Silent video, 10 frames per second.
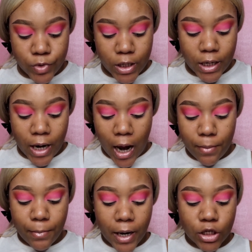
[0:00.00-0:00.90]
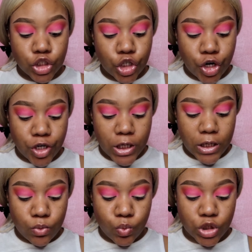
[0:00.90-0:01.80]
Not My
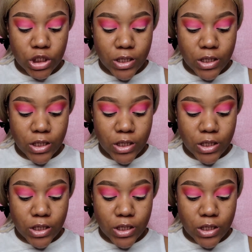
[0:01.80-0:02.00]
Journey, which is